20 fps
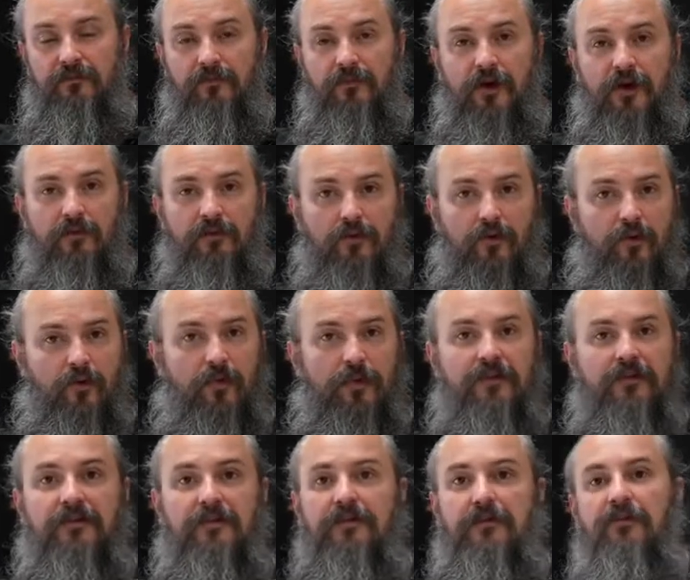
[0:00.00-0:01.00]
raw
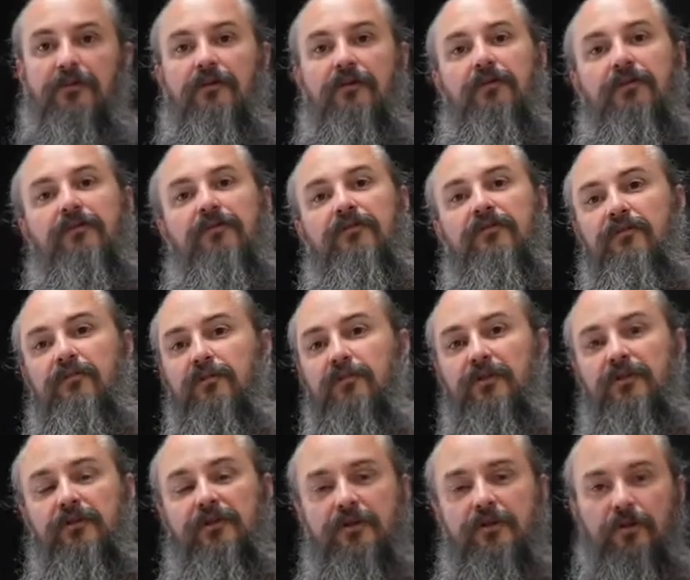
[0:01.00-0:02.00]
materials and
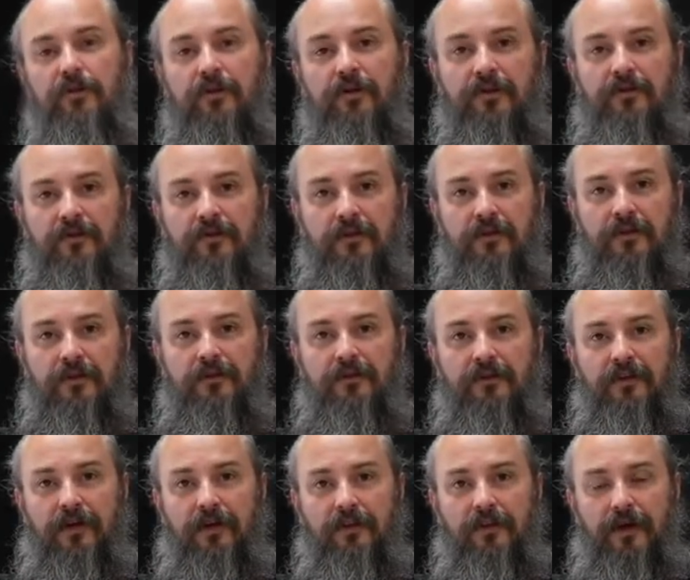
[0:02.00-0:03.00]
building blocks and things
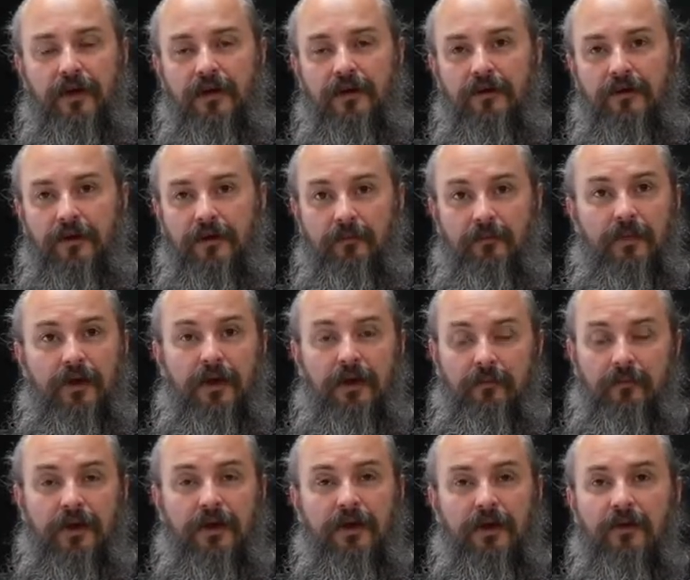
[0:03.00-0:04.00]
like that, and
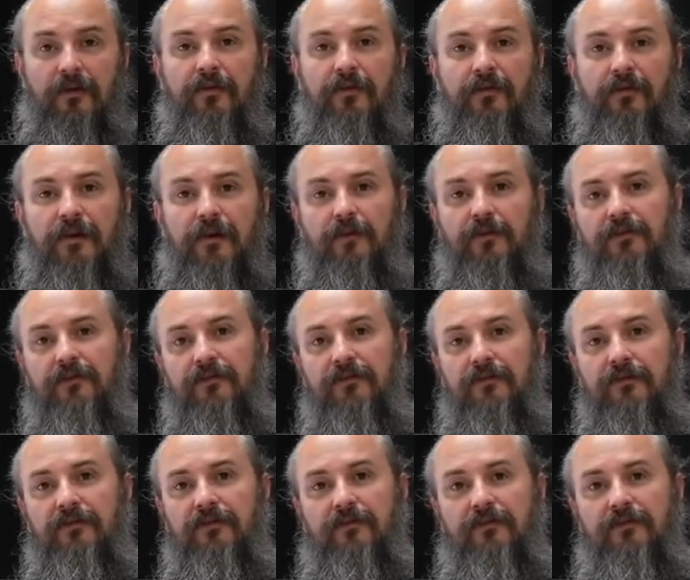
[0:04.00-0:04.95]
many other types of things.